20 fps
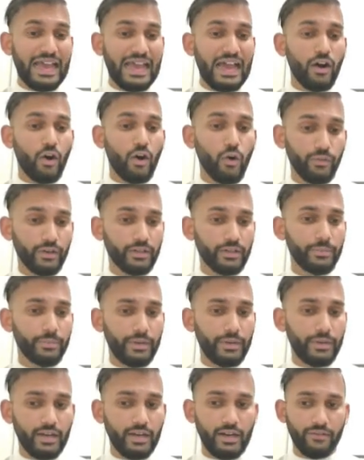Over the
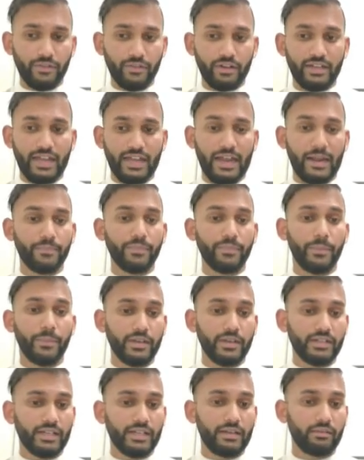period of the time, the
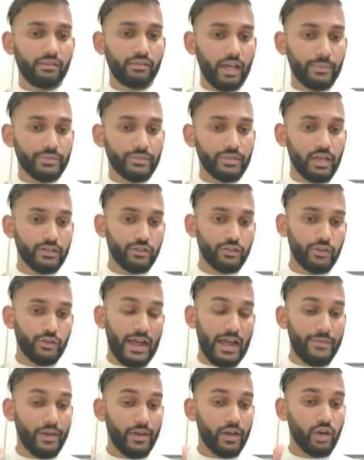patient develops us to
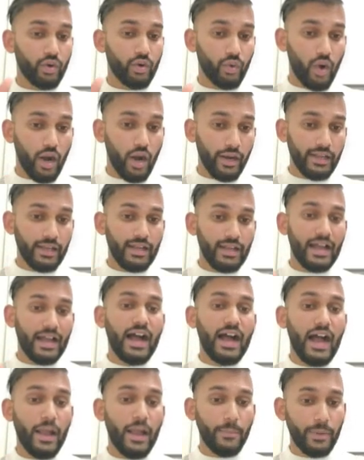have the chronic
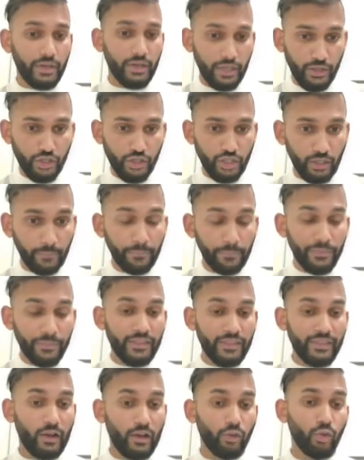hypertension.
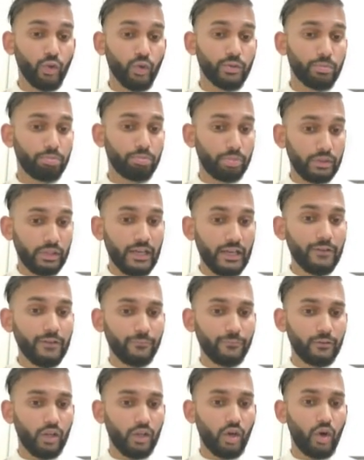Now those blood
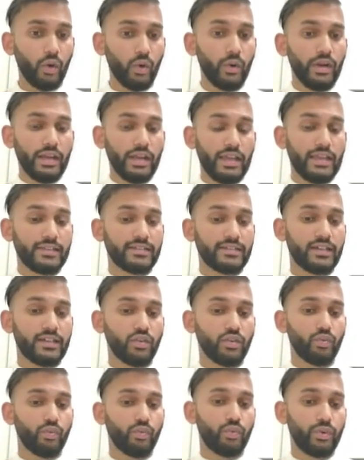flow is
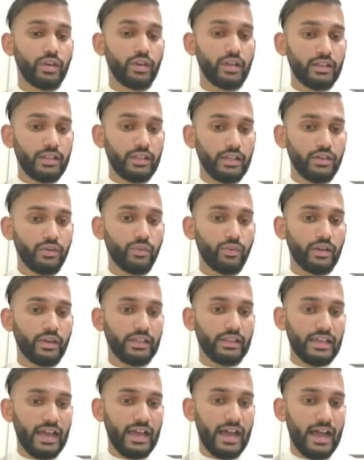getting
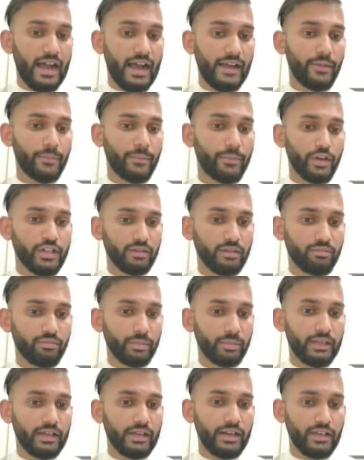really high. The pressure of the
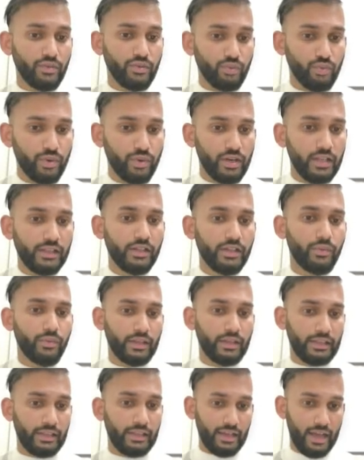blood is
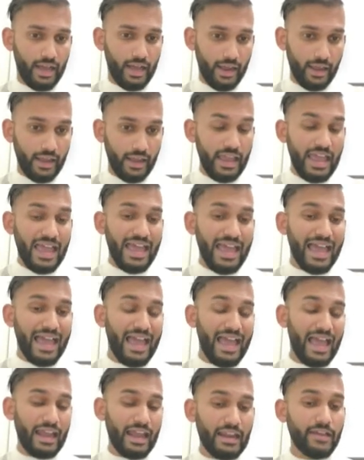really high.
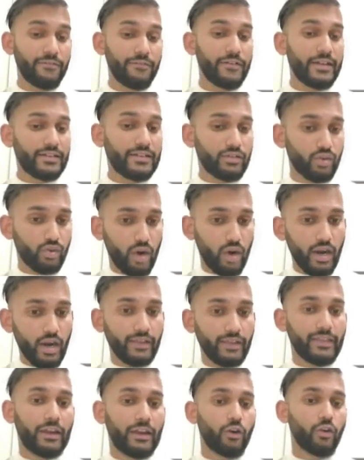And if it is
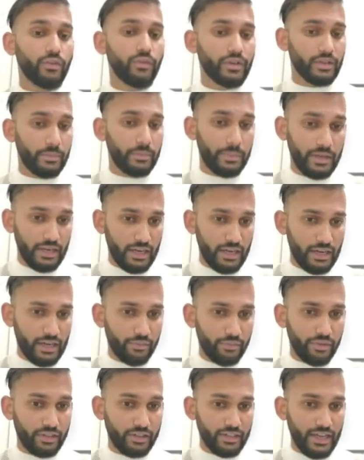chronic, then over the period of
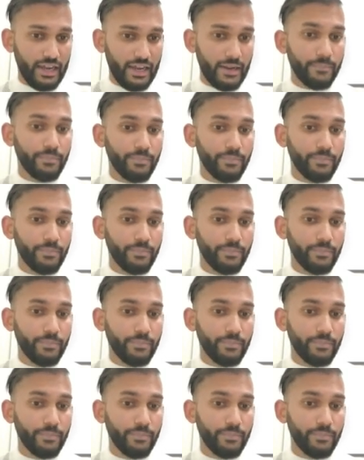the time,